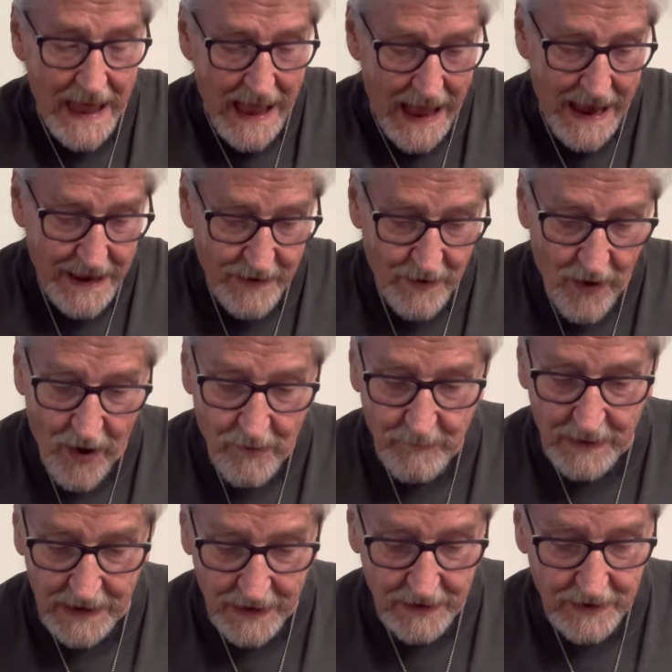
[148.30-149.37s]
and all
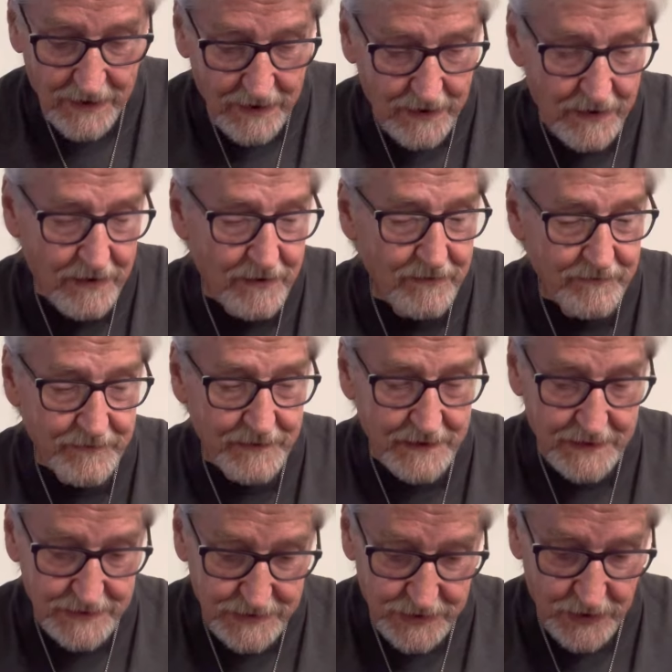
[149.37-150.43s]
my love
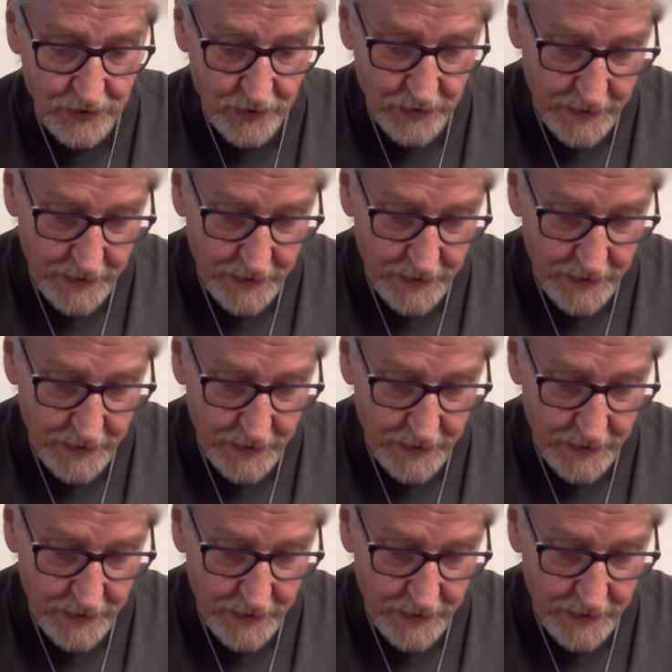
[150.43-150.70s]
is due.